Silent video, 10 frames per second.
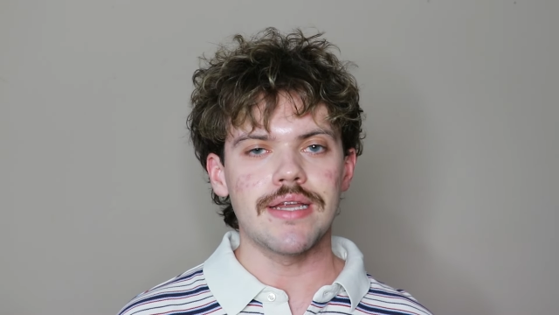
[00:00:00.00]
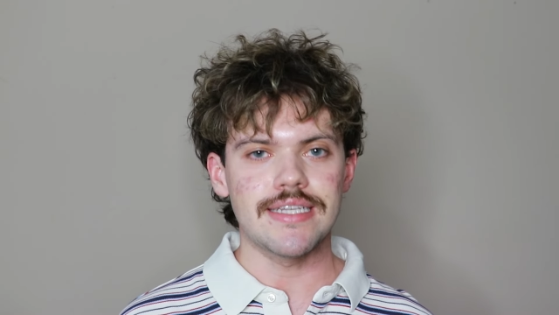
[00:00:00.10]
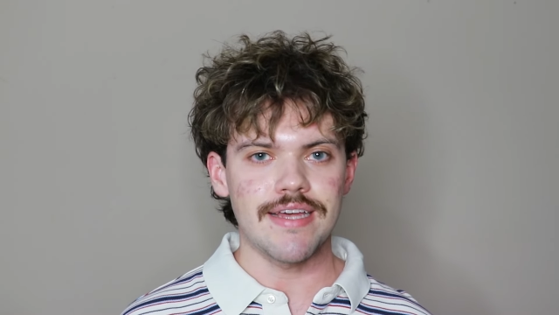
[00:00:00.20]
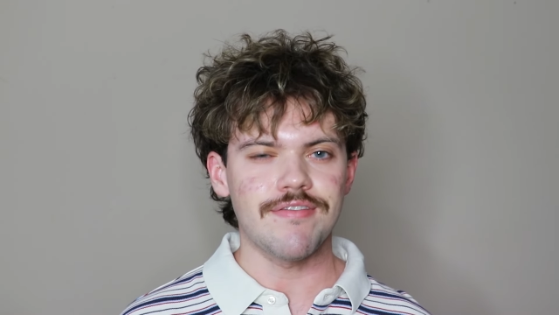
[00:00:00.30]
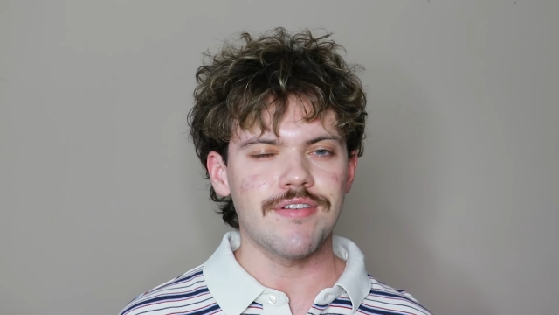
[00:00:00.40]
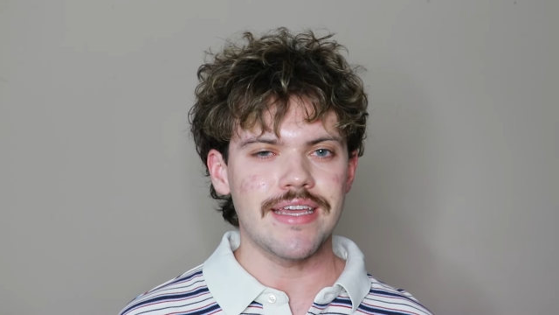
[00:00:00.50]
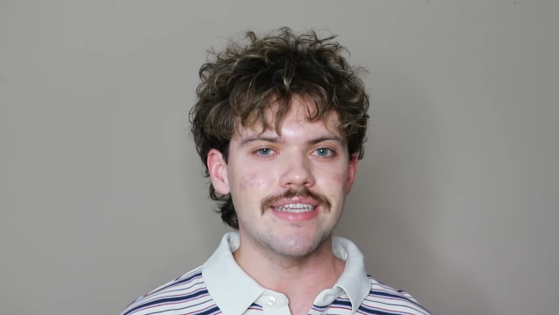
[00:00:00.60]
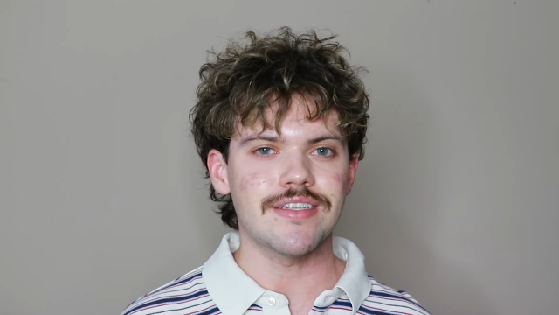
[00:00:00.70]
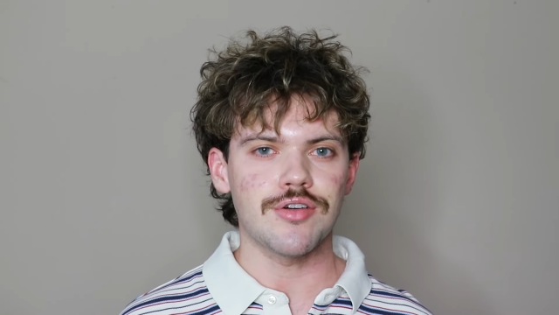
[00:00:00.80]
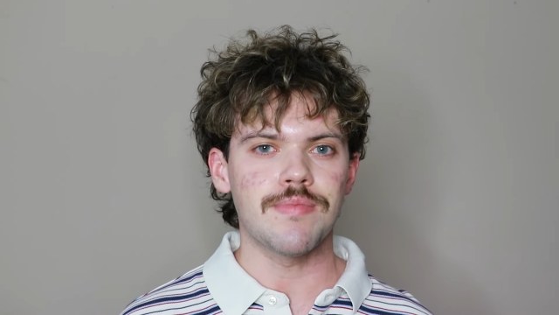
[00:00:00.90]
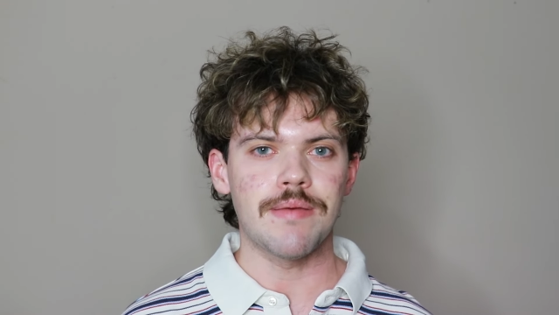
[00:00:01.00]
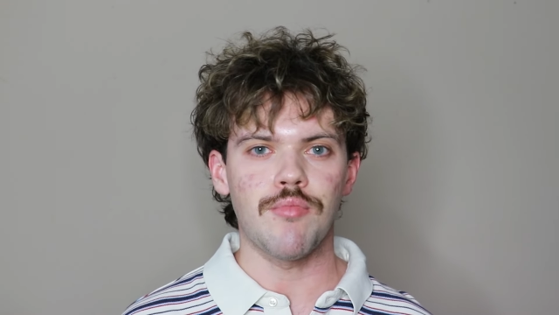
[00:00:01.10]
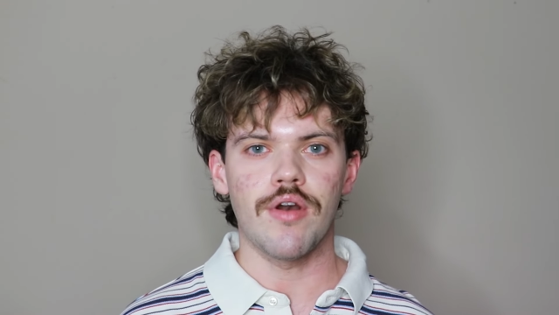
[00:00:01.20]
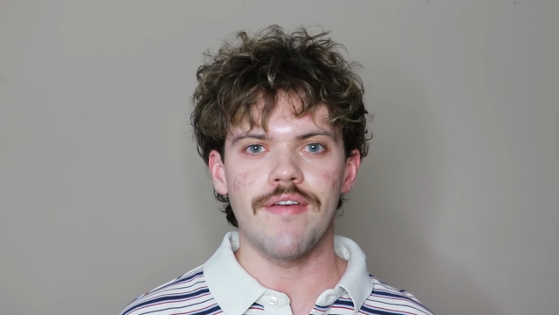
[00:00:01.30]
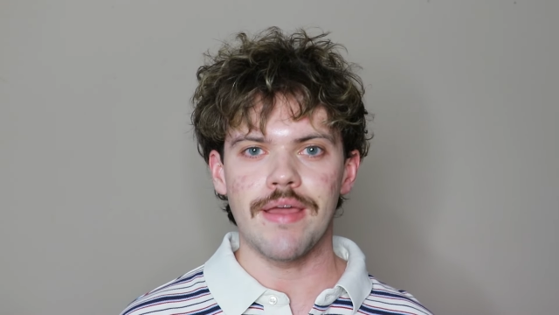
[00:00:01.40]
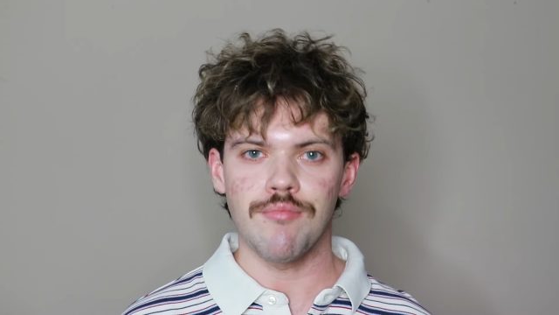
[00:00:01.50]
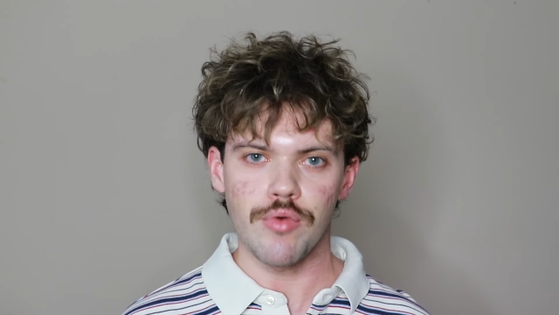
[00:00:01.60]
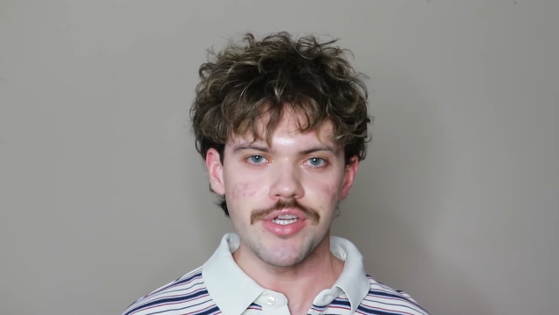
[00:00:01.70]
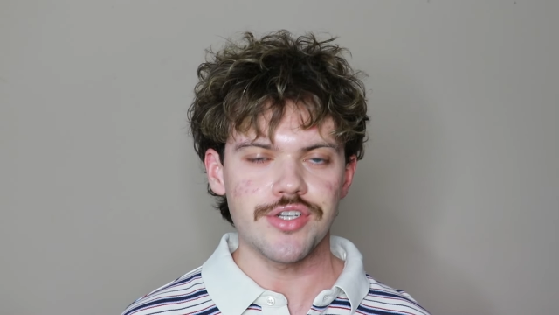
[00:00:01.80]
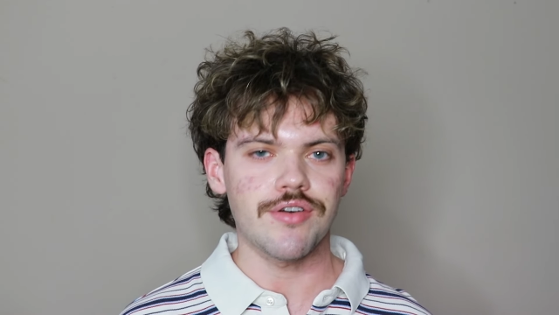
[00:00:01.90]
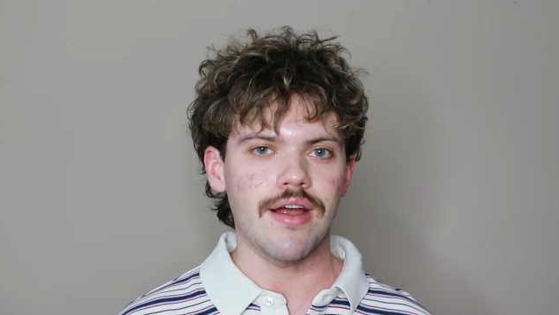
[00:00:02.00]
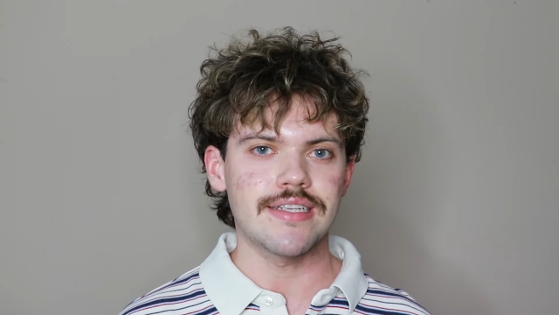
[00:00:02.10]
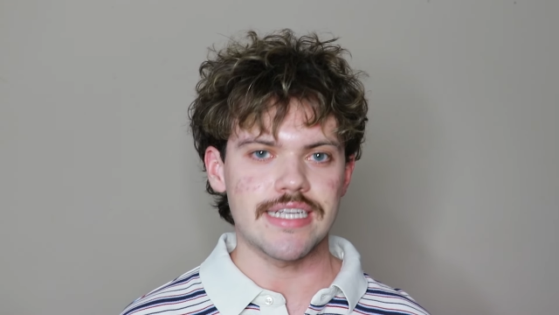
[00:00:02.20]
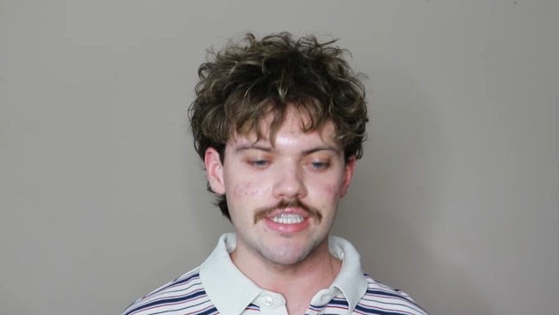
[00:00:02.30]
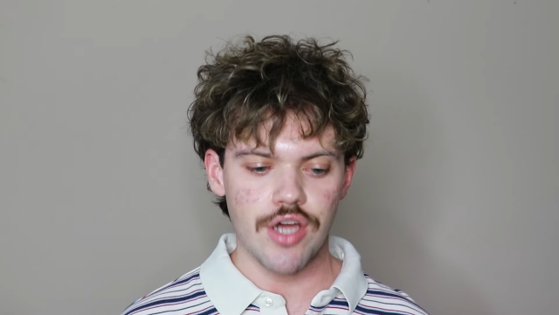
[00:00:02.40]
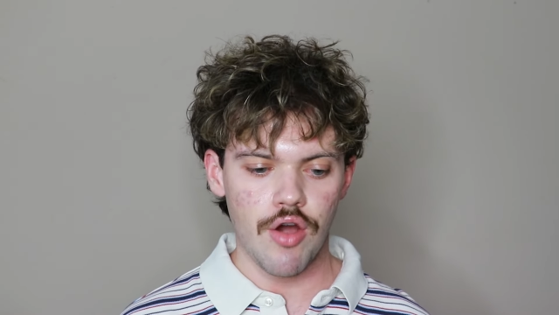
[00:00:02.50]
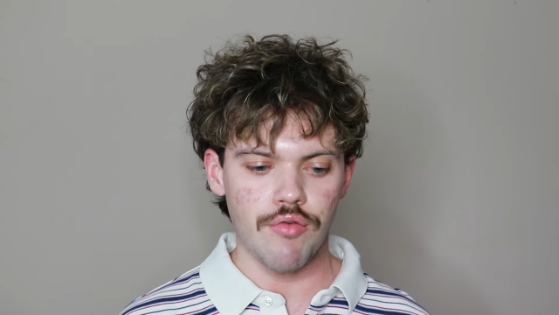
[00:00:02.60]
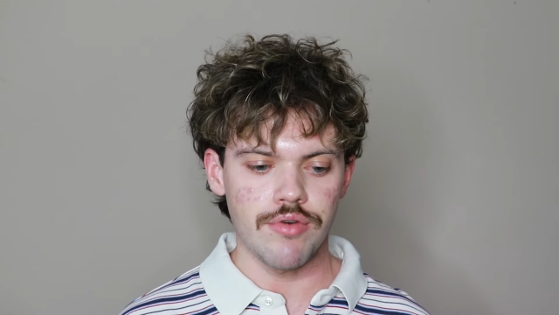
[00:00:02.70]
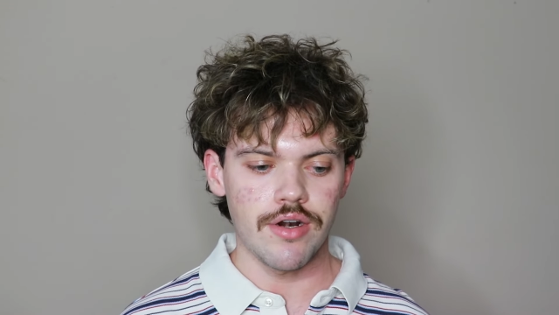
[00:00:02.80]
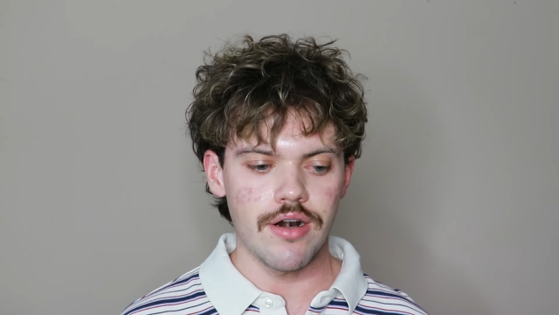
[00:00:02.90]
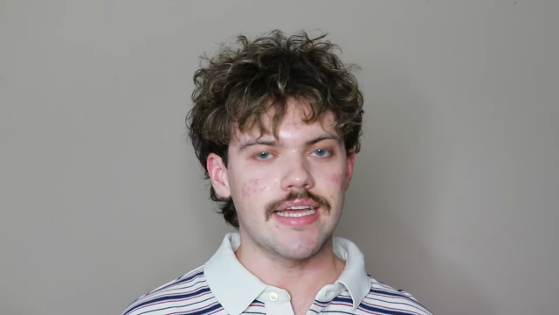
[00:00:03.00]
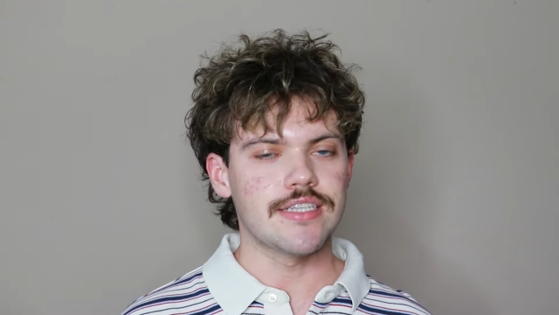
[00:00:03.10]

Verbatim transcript: but it definitely is a little bit more of a moisturizing toner.